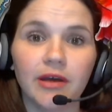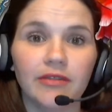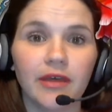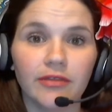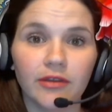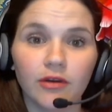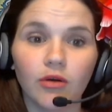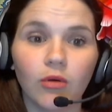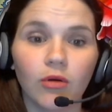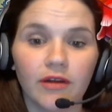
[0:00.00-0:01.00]
but that the
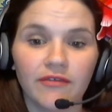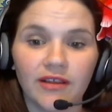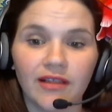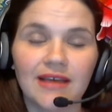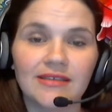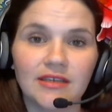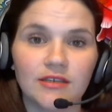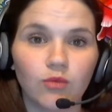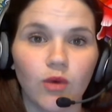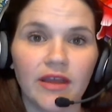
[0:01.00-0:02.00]
core of the class
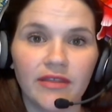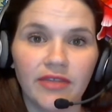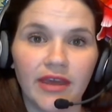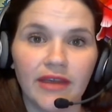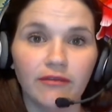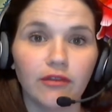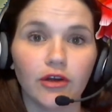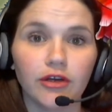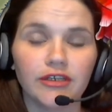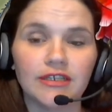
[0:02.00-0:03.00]
is what they have
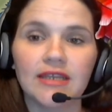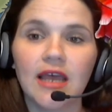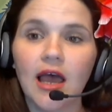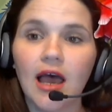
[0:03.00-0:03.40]
learned.